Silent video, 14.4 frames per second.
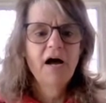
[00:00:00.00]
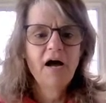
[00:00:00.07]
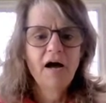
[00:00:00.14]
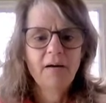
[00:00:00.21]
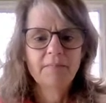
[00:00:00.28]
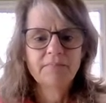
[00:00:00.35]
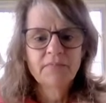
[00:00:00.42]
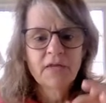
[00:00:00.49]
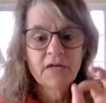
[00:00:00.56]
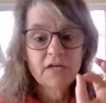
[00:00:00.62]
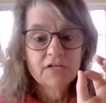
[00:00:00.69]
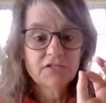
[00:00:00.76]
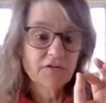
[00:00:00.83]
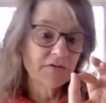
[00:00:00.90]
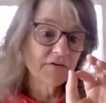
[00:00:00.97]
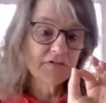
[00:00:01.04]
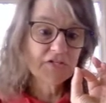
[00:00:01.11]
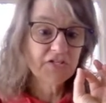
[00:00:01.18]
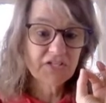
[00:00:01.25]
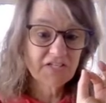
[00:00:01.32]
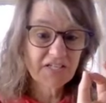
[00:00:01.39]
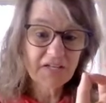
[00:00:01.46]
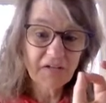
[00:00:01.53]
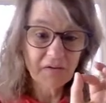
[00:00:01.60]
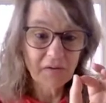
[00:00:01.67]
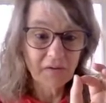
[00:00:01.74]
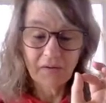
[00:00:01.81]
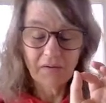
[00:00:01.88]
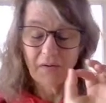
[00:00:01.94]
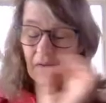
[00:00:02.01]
So there's still